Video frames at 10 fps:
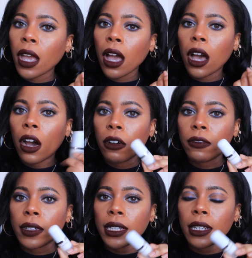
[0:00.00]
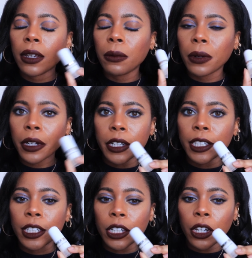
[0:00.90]
hopefully we're
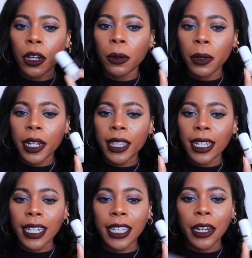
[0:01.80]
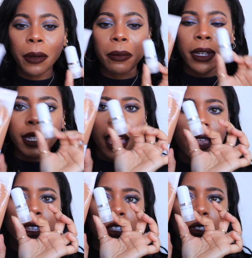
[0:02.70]
good to go. We're in the clear. But yeah,
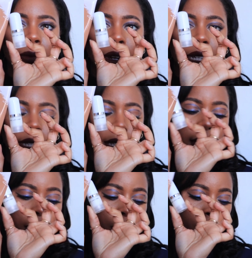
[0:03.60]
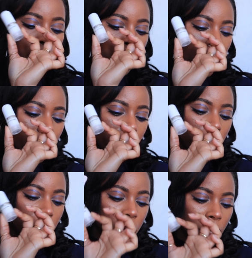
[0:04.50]
these two products together work
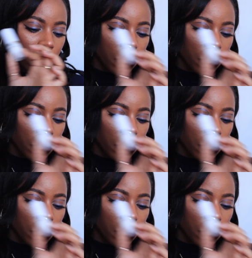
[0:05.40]
really